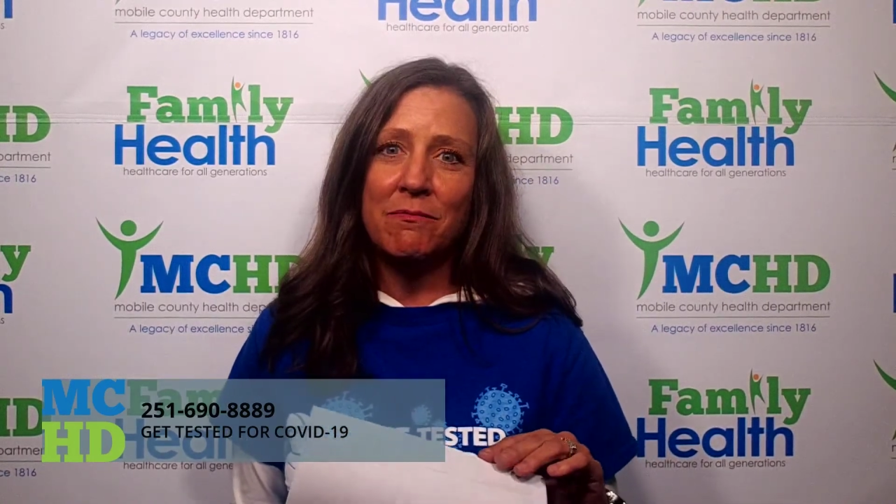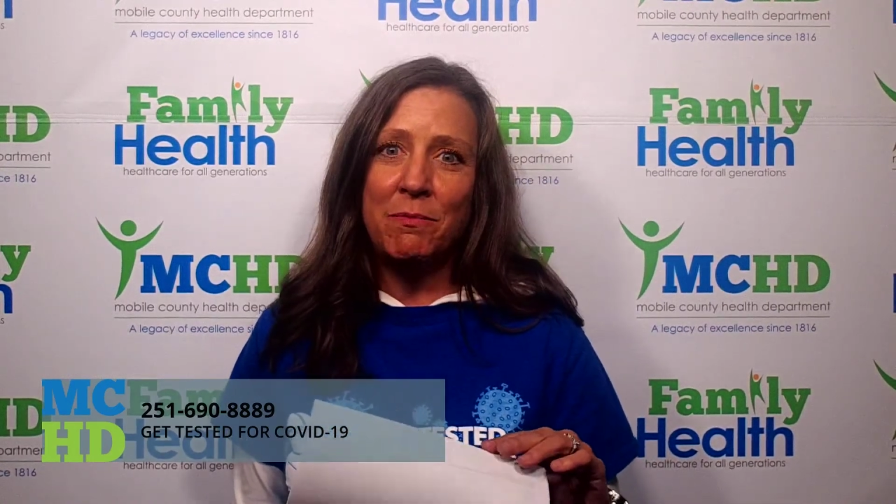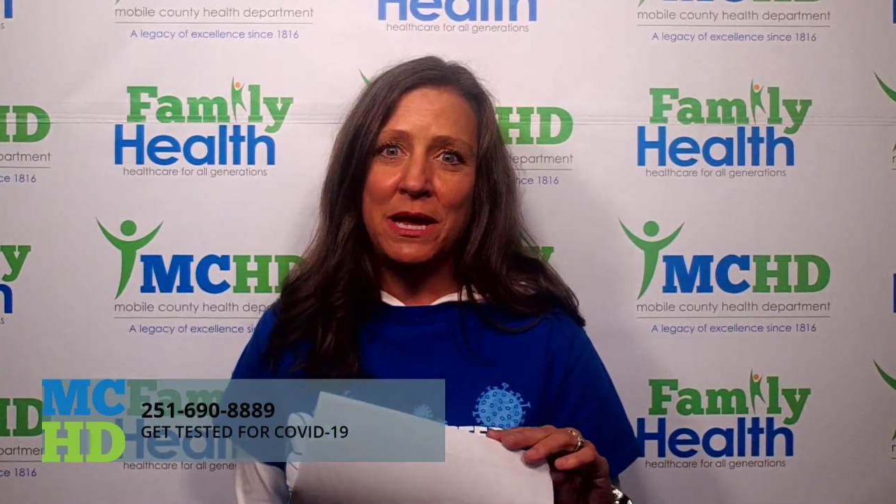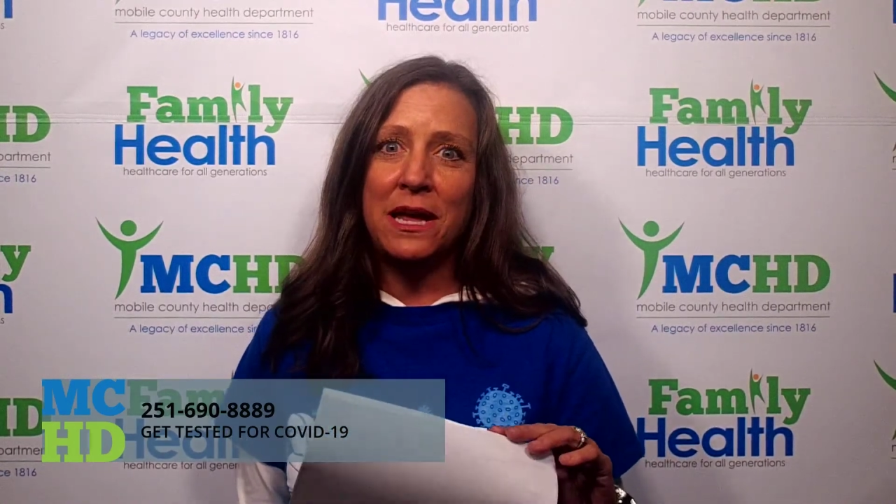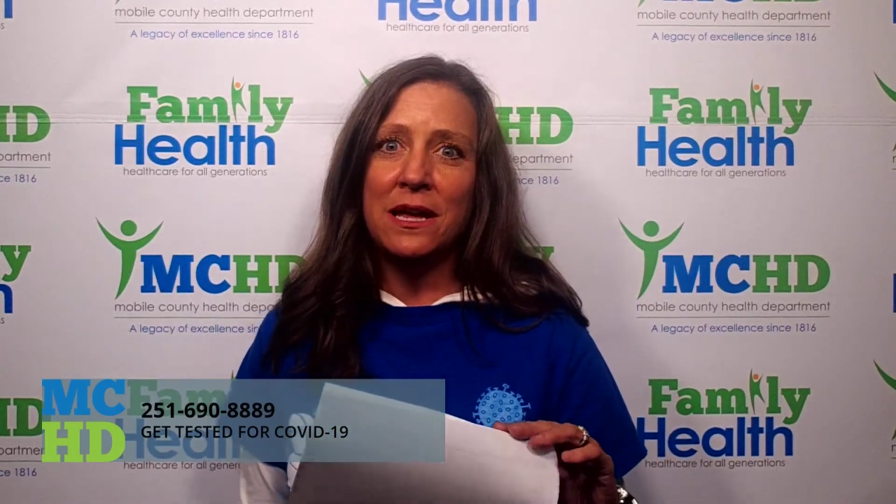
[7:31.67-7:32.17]

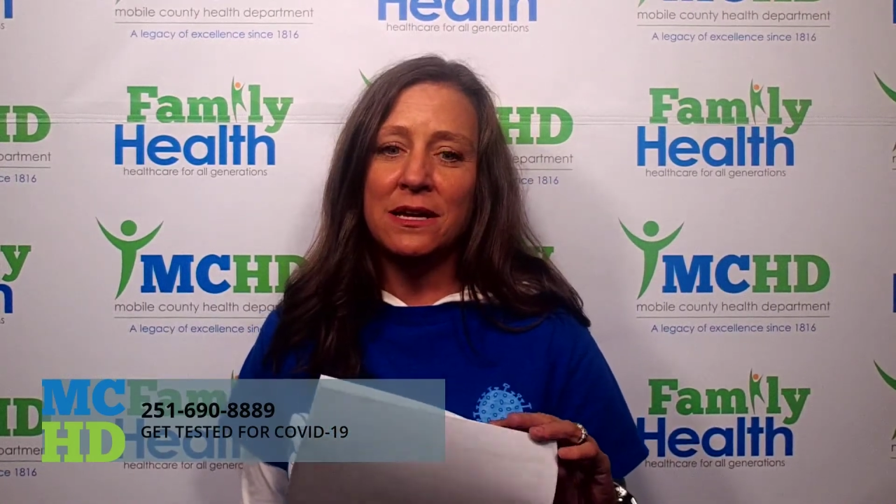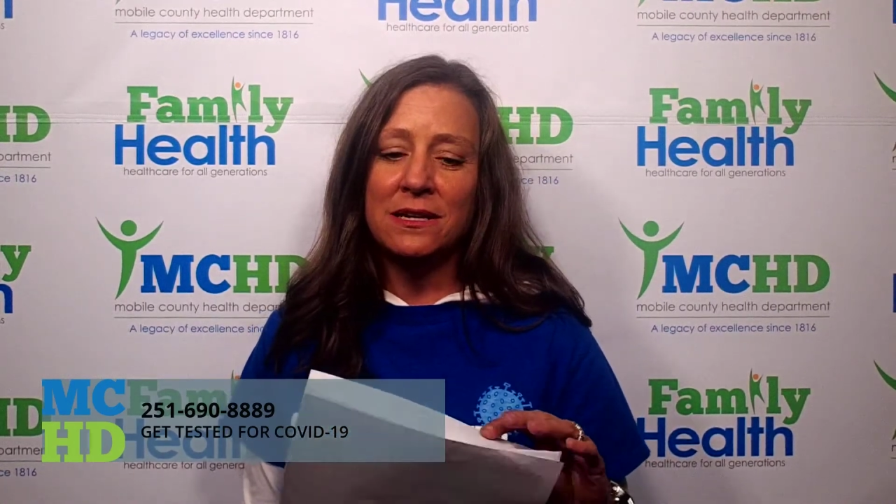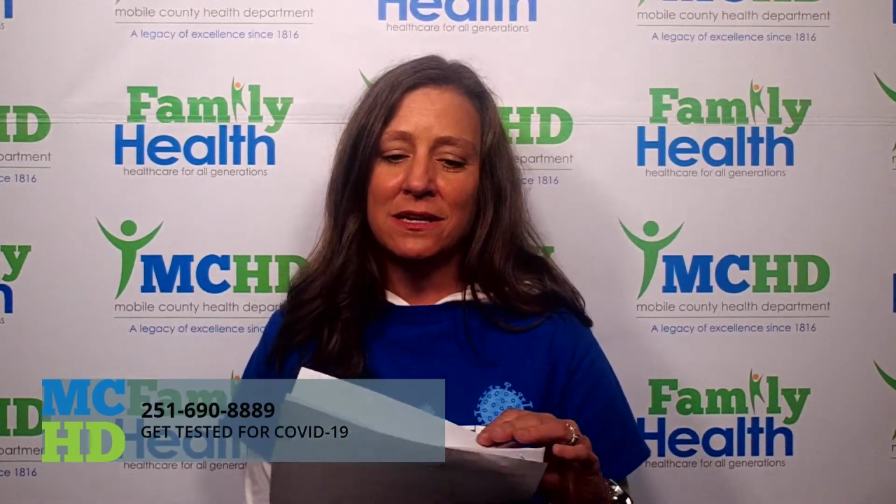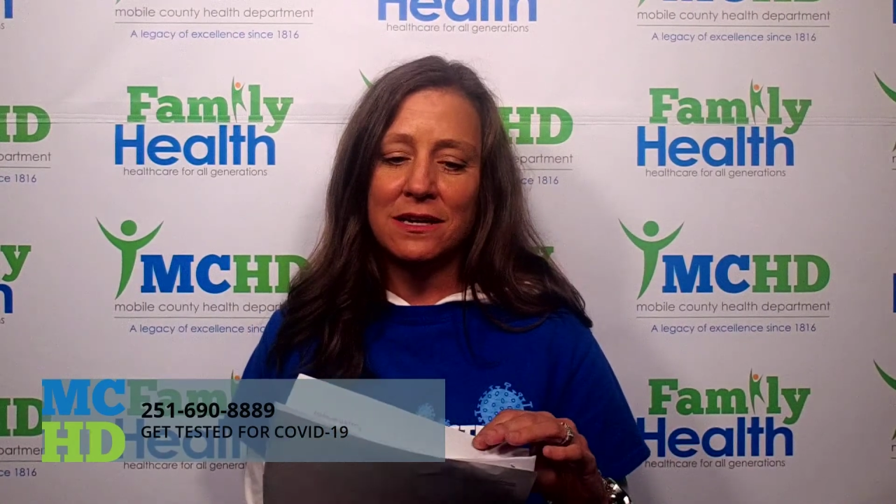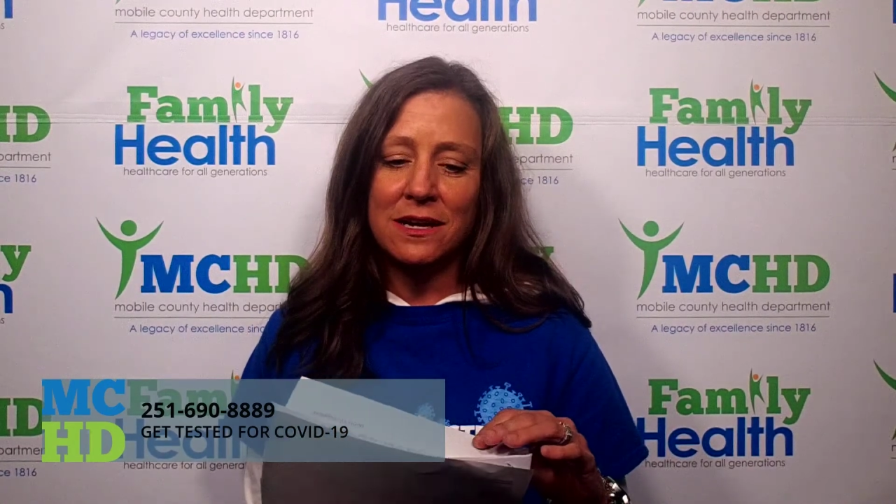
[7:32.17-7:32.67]

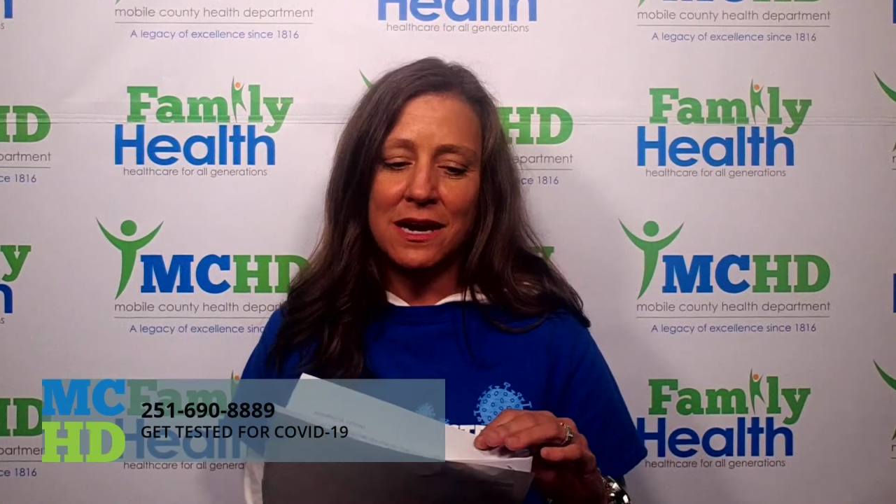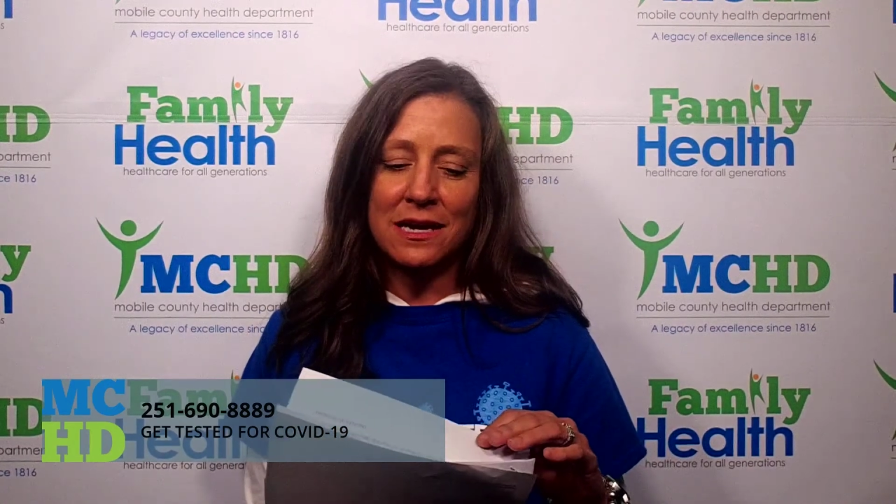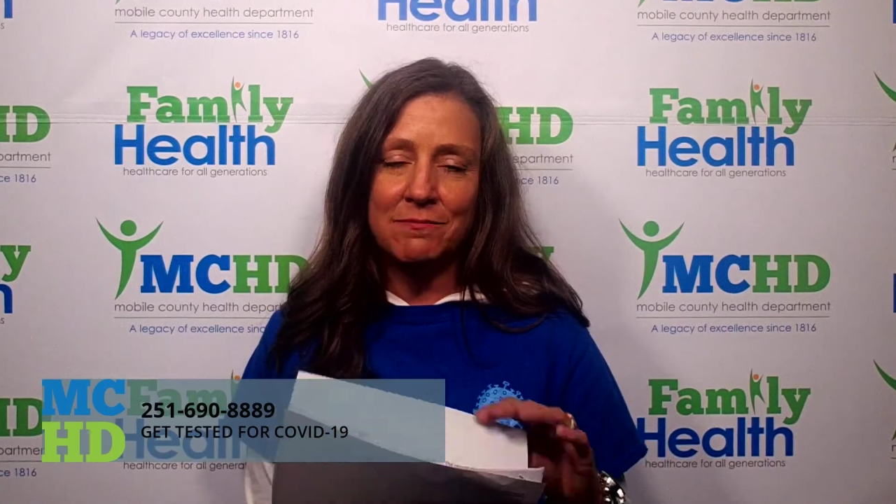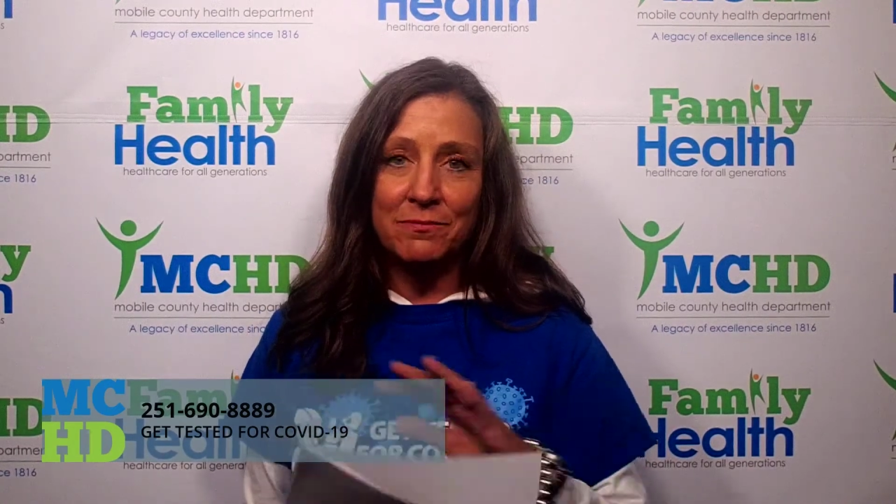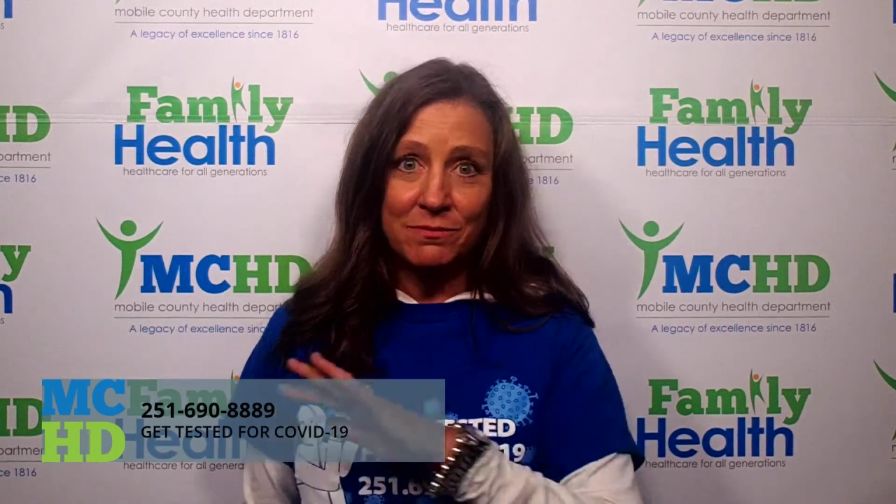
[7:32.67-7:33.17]
being, out